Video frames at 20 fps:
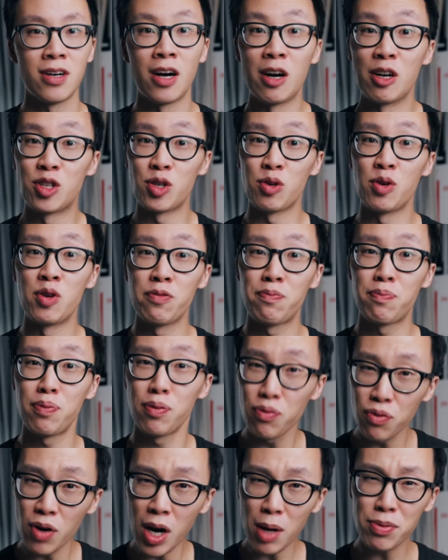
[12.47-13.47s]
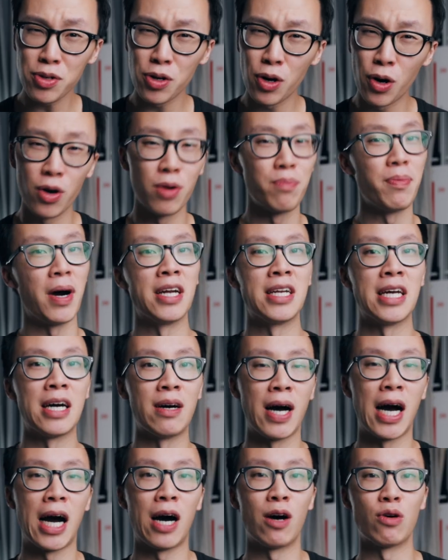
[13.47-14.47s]
Alright, so you've probably heard by now
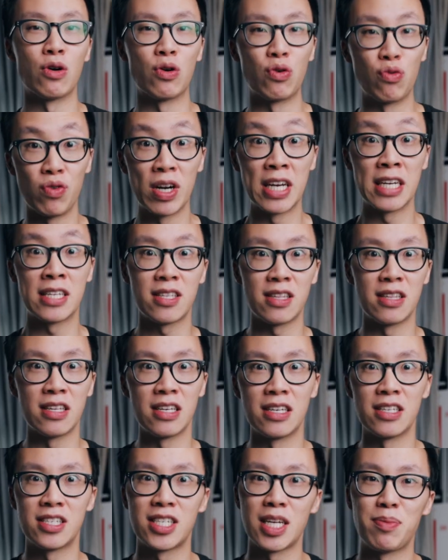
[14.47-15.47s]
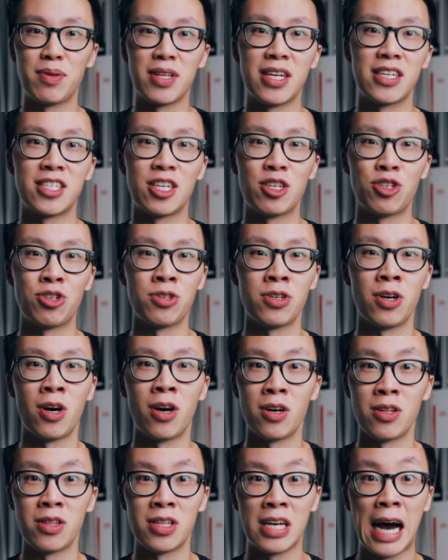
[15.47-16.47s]
how great the stabilization
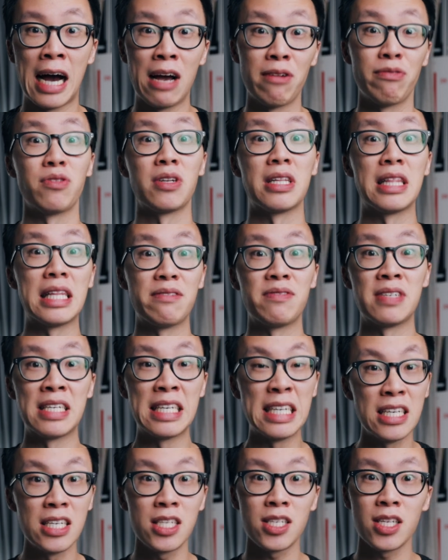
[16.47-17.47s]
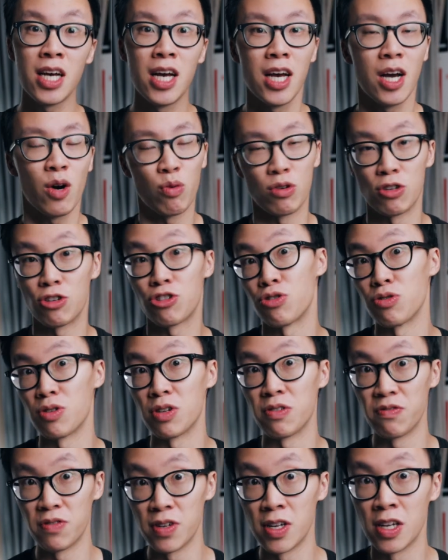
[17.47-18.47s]
on the iPhone 11 is when you're
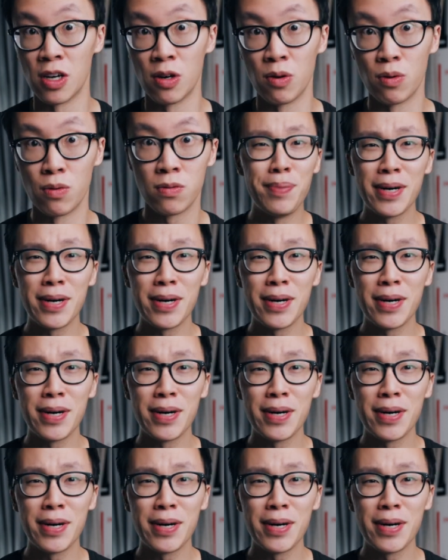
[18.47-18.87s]
shooting video.